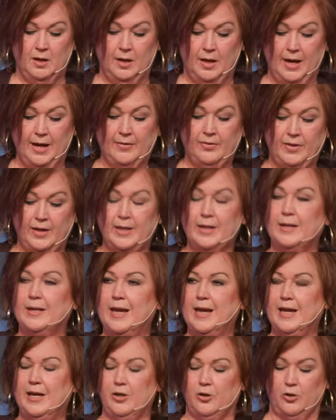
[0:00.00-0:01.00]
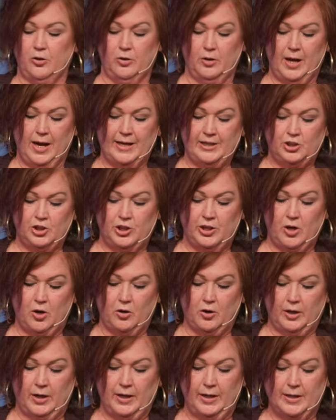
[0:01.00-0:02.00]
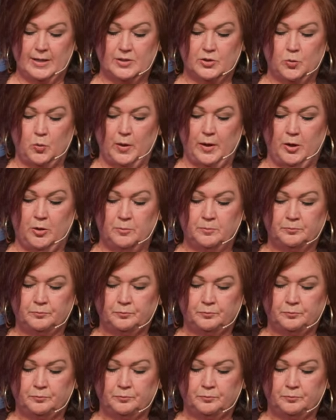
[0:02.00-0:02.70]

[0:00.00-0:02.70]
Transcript: And then hear, H E R E as well.